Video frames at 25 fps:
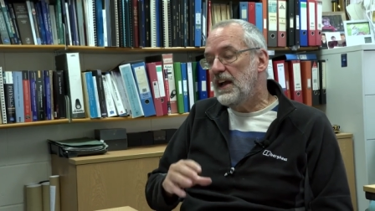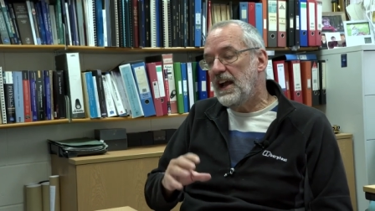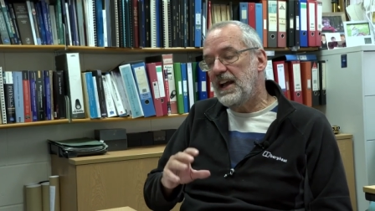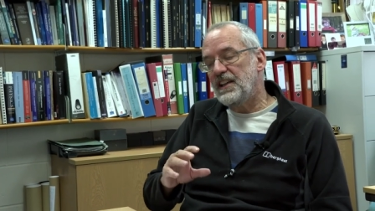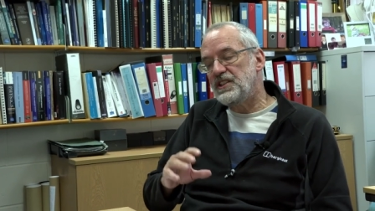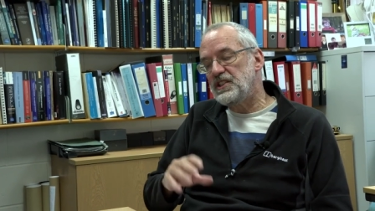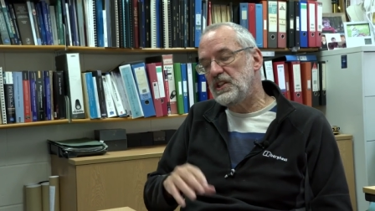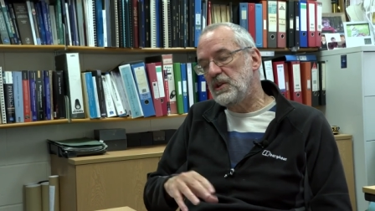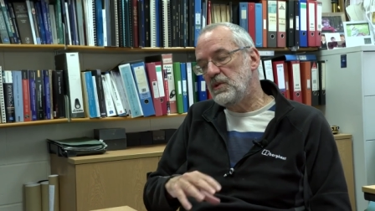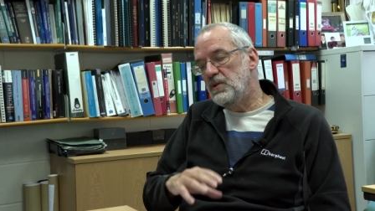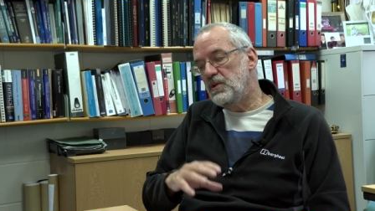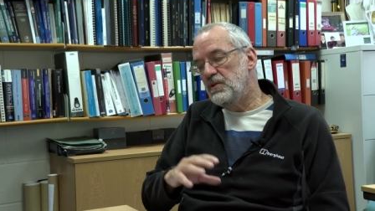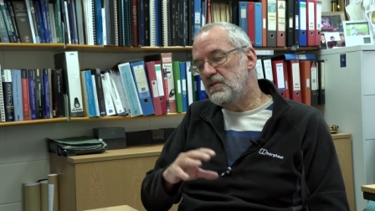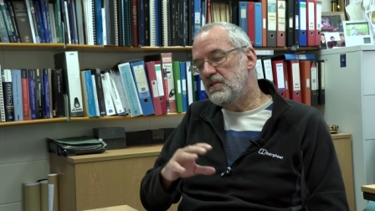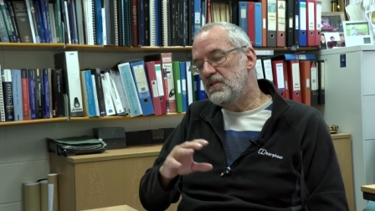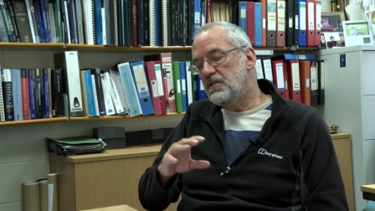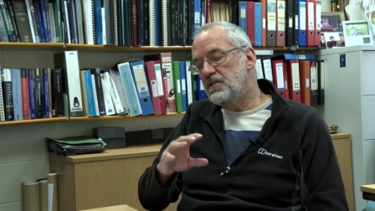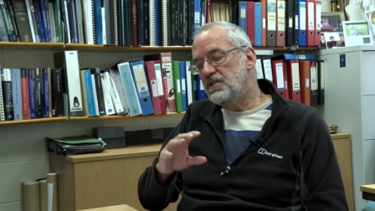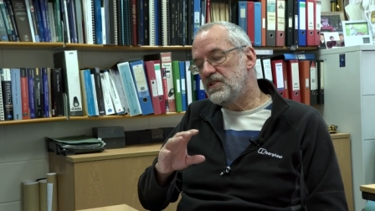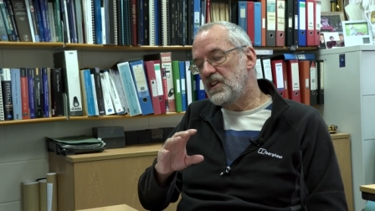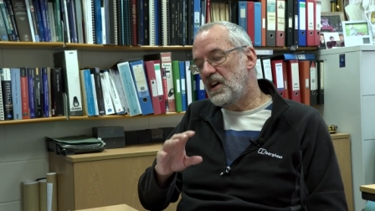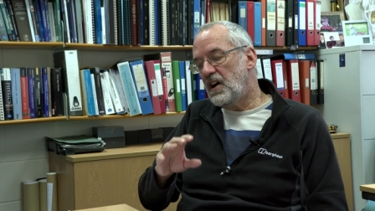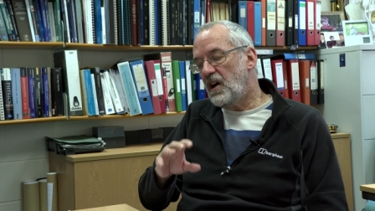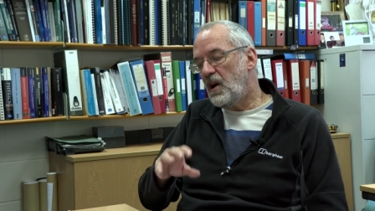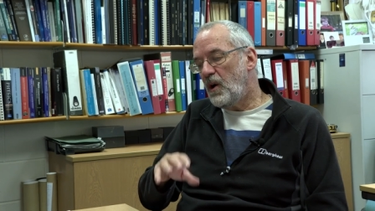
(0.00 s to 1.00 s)
And so there
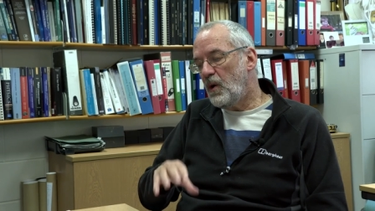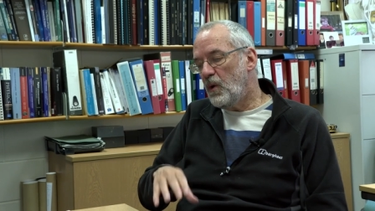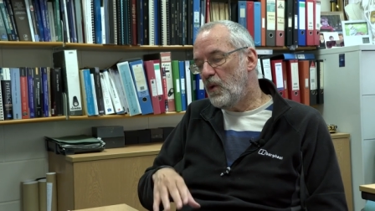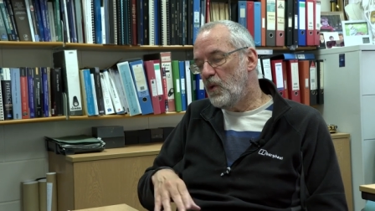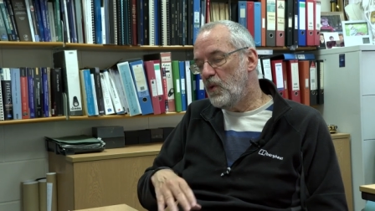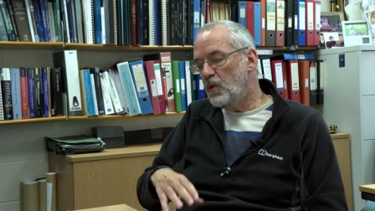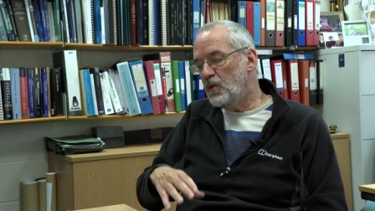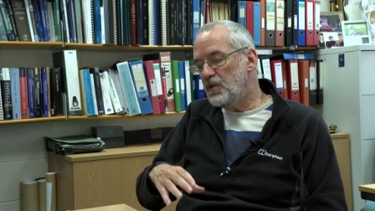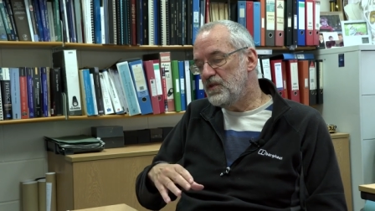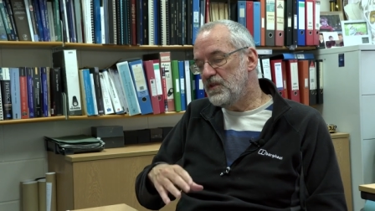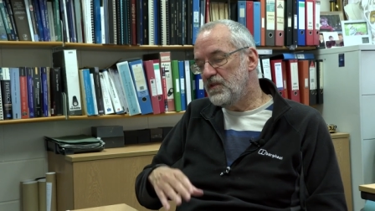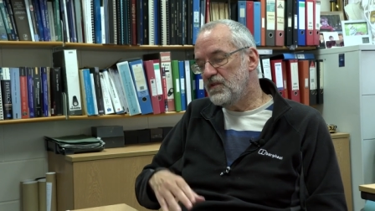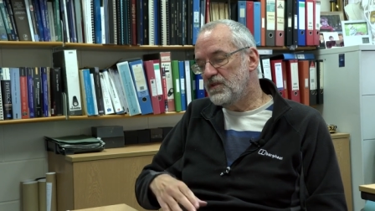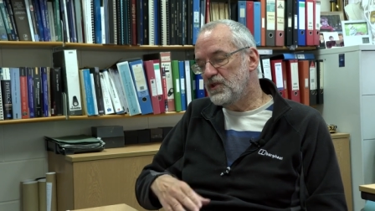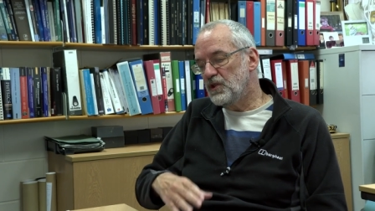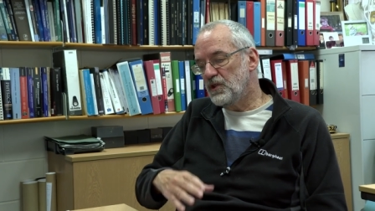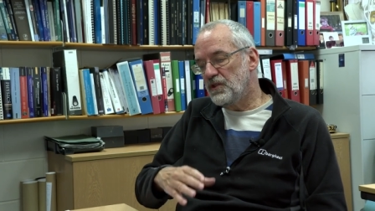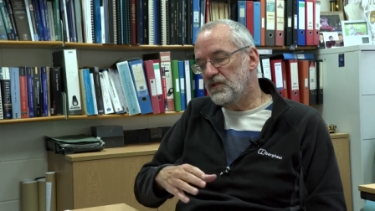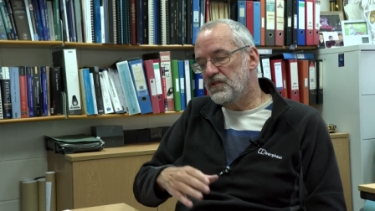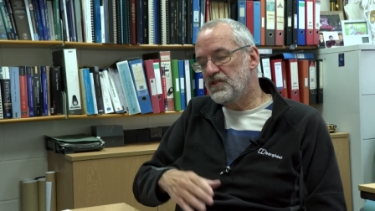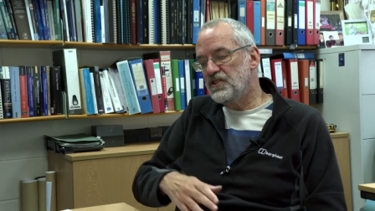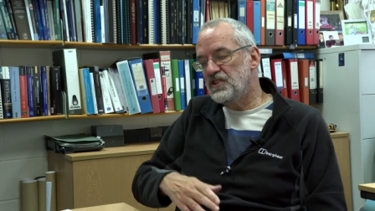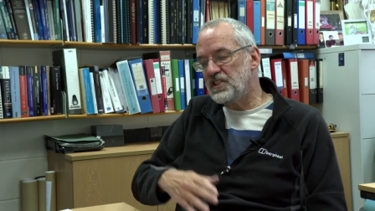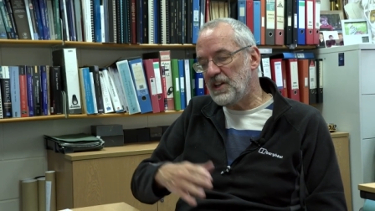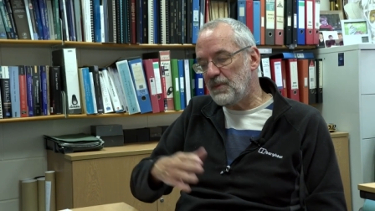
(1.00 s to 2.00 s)
was a whole
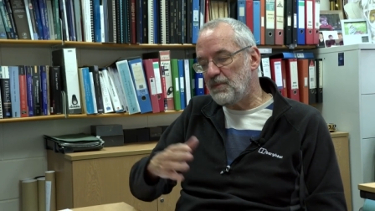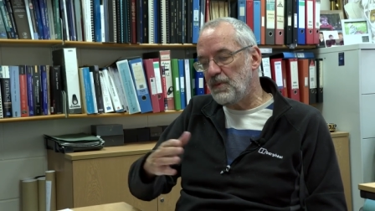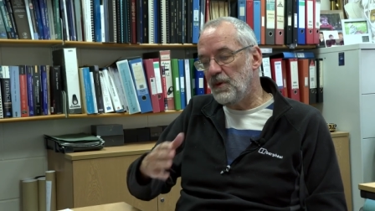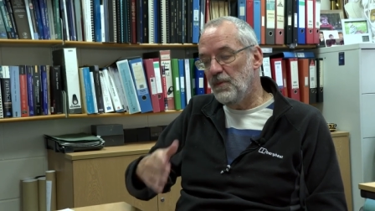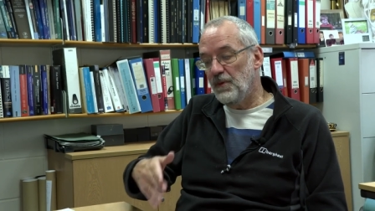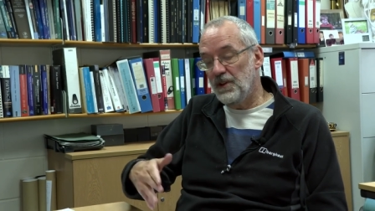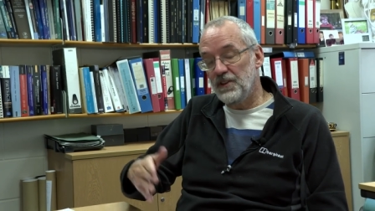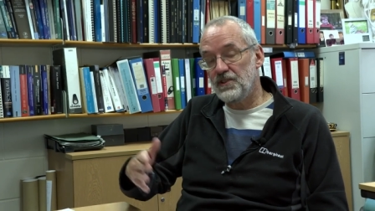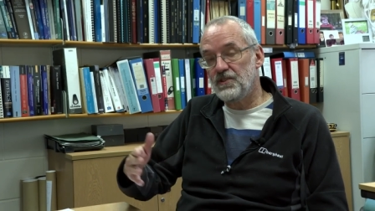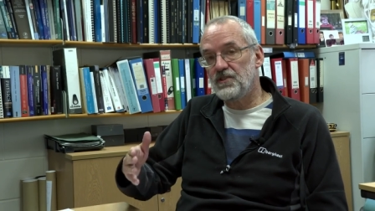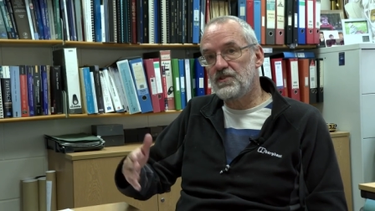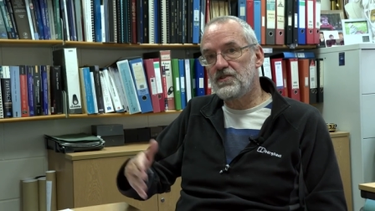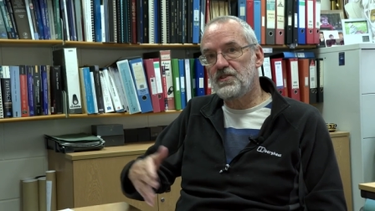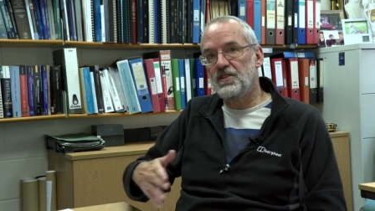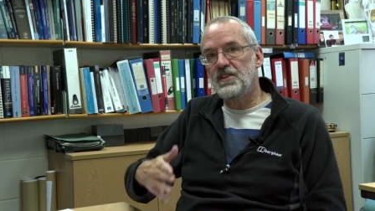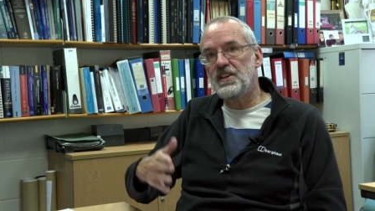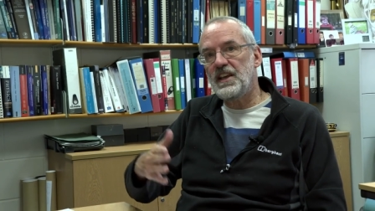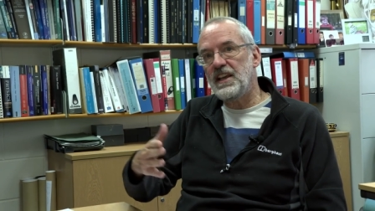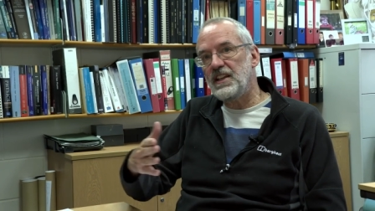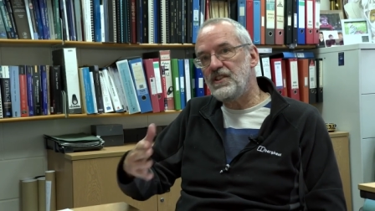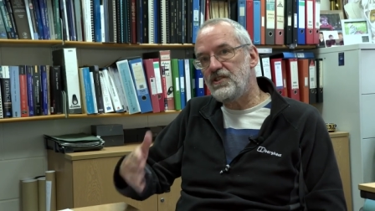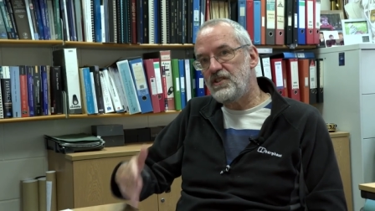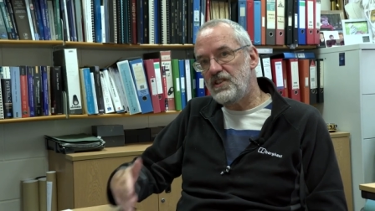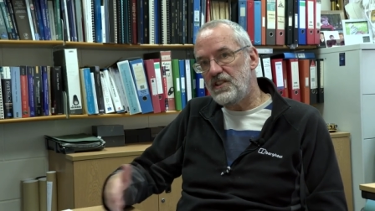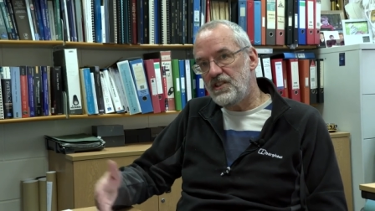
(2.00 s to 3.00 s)
sort of supplement to the
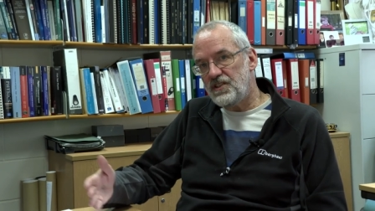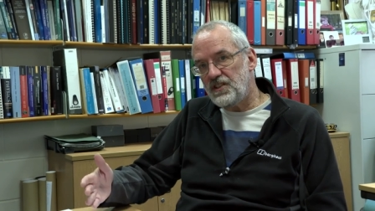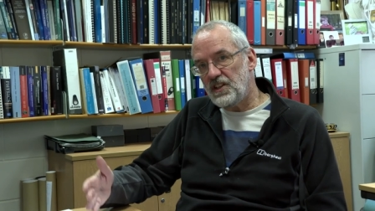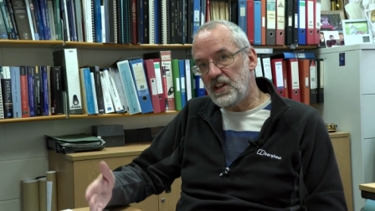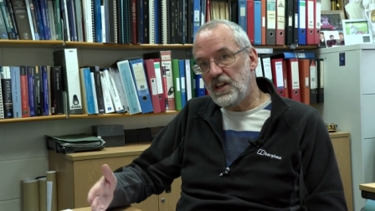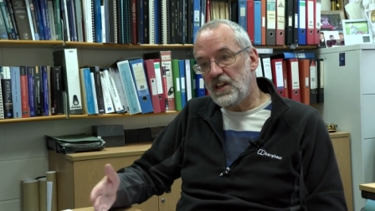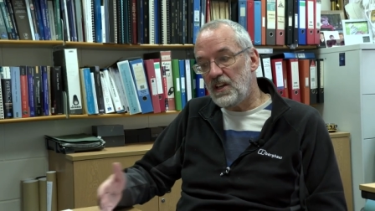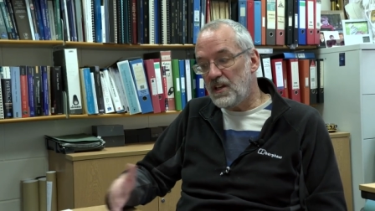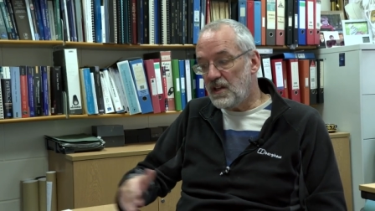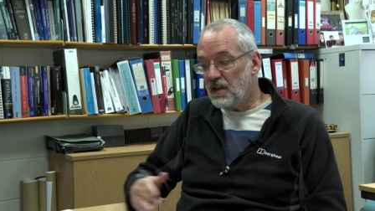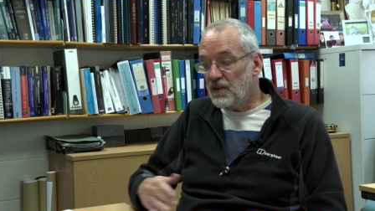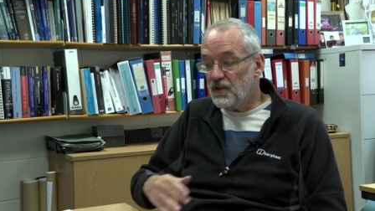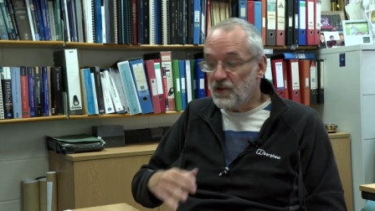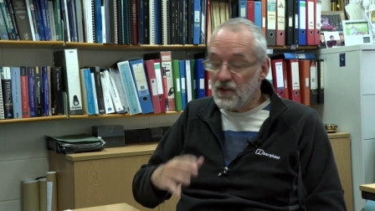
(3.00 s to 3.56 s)
N G C